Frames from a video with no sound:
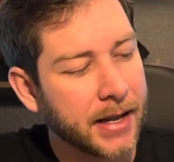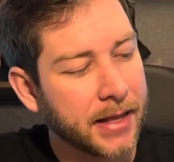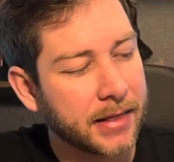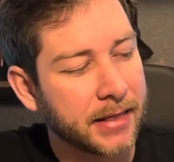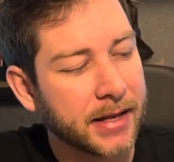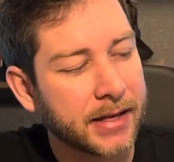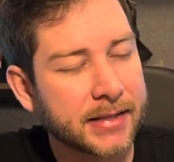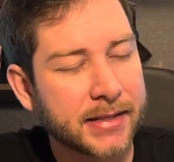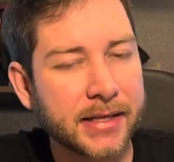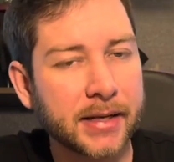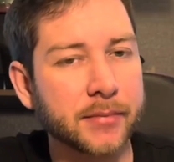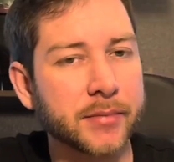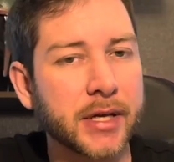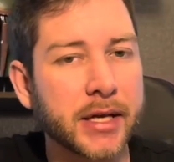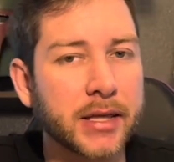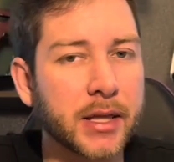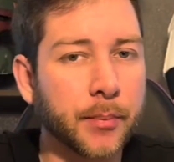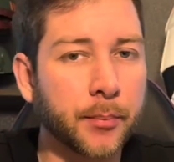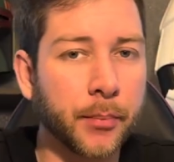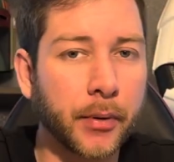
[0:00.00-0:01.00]
this seems
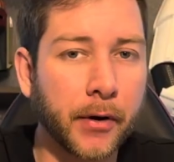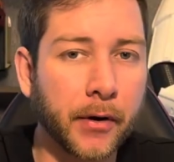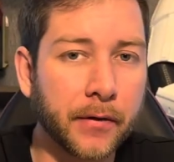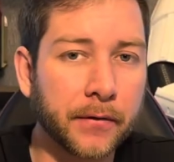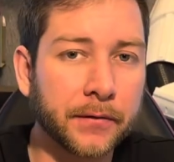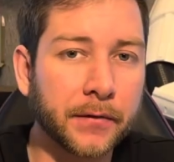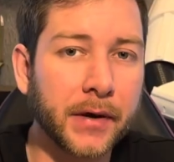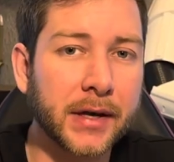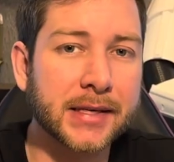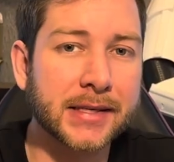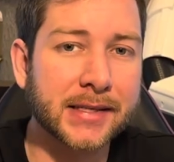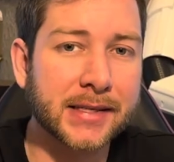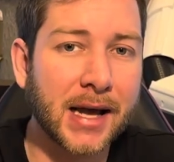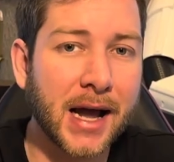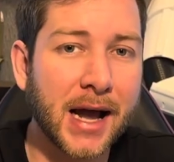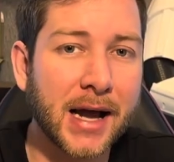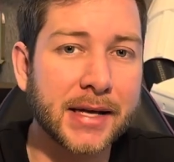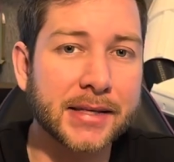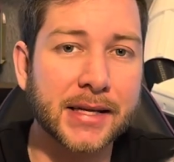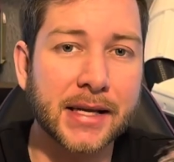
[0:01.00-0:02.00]
like the perfect
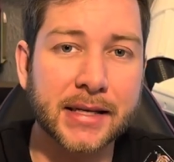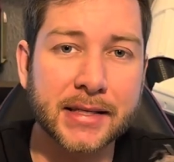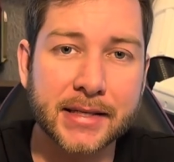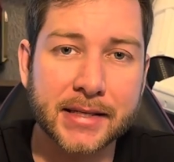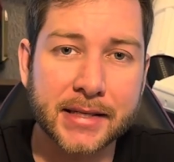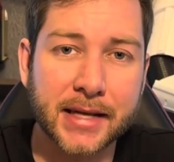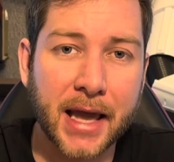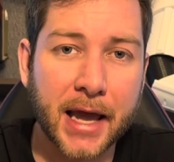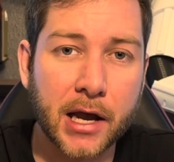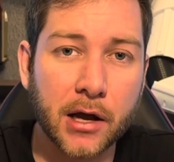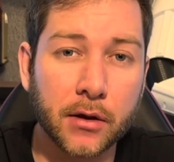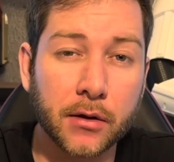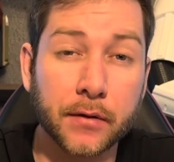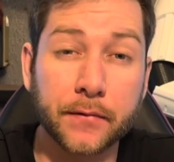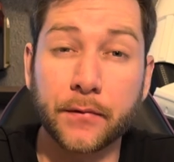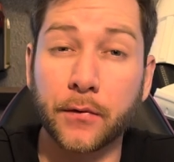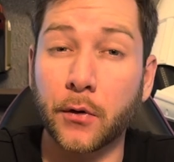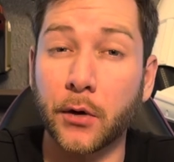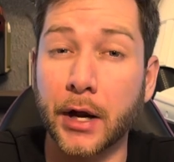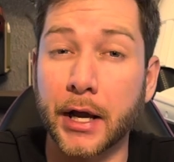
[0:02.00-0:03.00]
size and scale
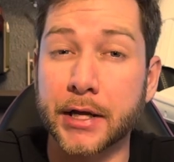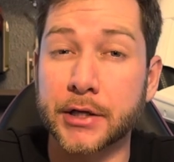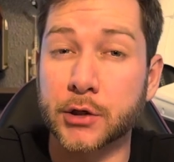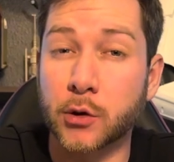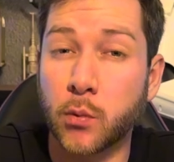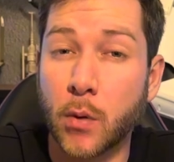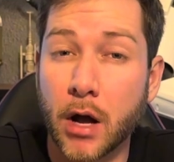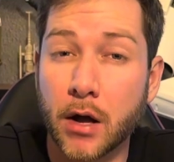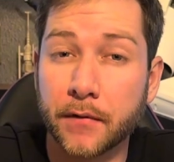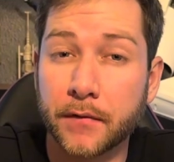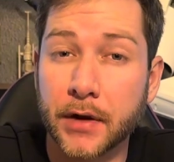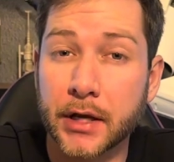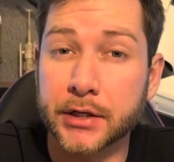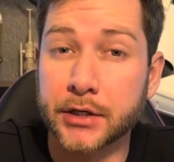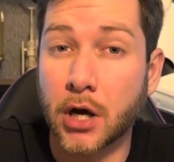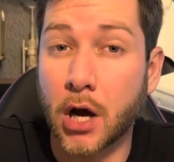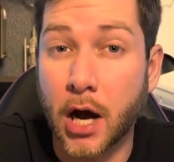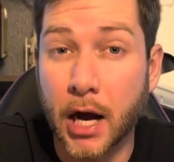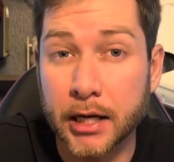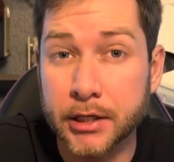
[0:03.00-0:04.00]
for a 12-inch
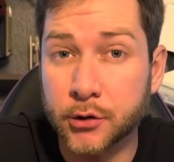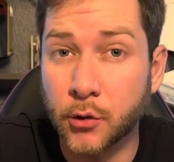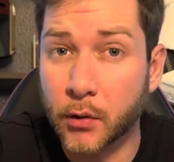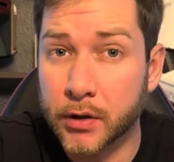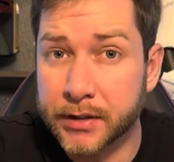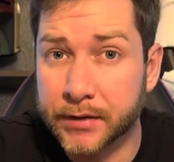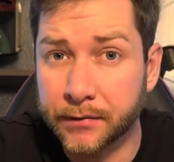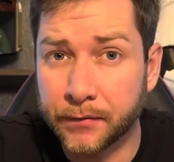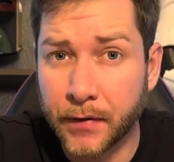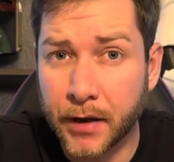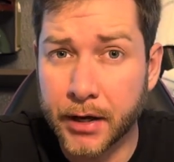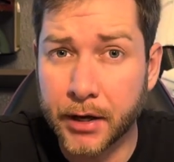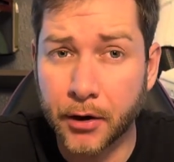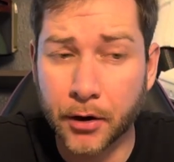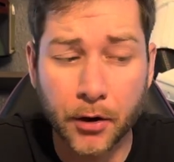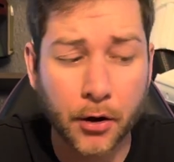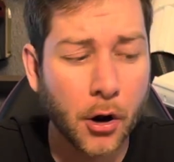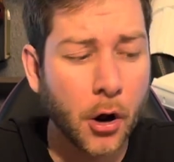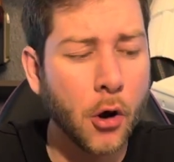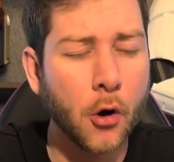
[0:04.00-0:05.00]
Hot Toys
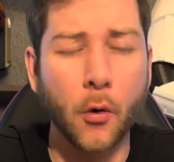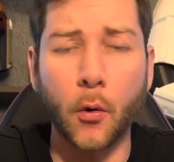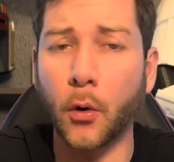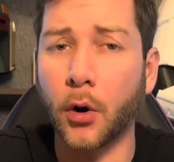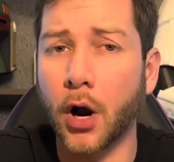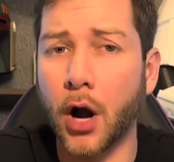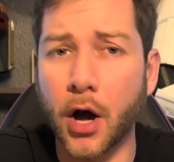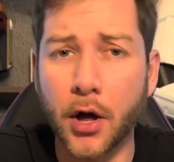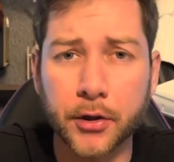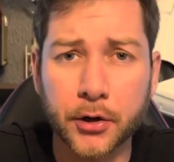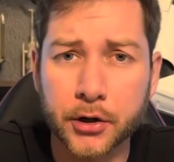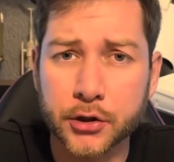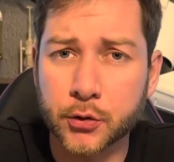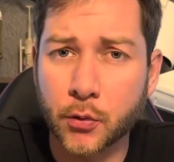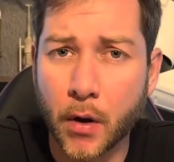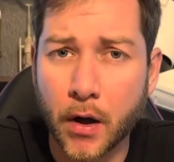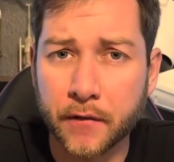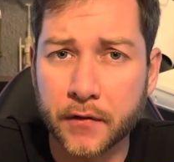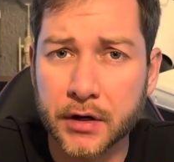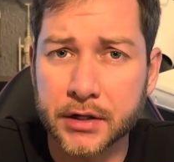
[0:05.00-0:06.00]
figure or other
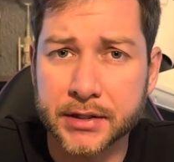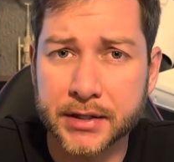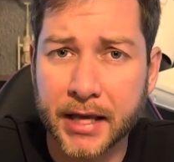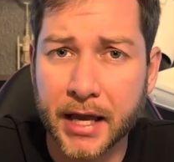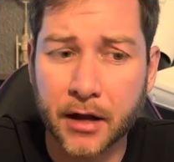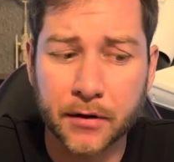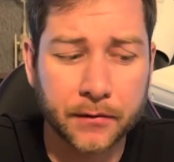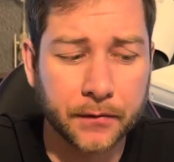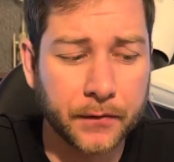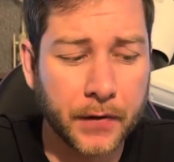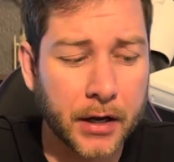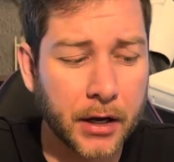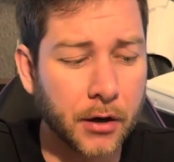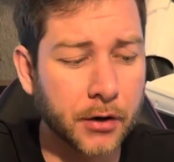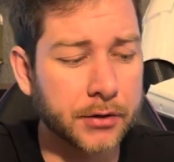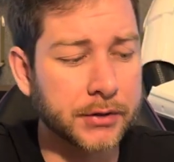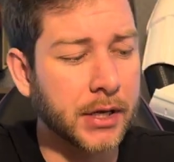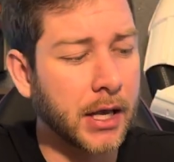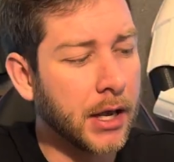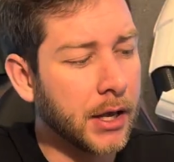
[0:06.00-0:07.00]
12-inch scaled
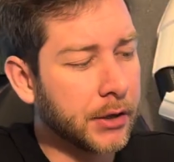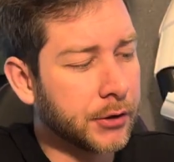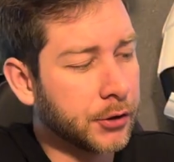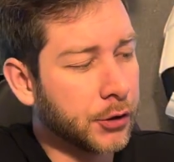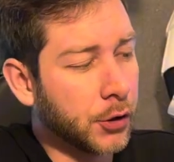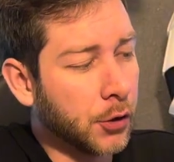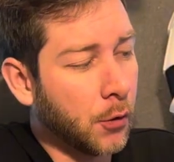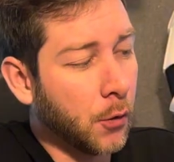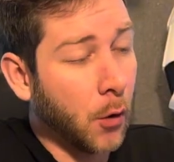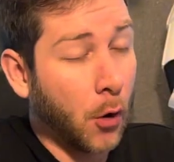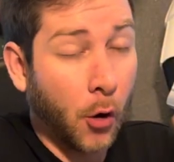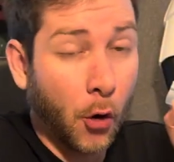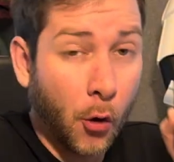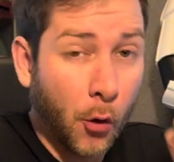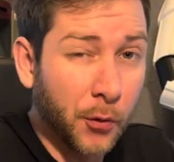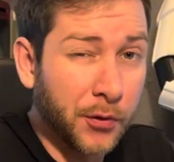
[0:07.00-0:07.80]
figures to hold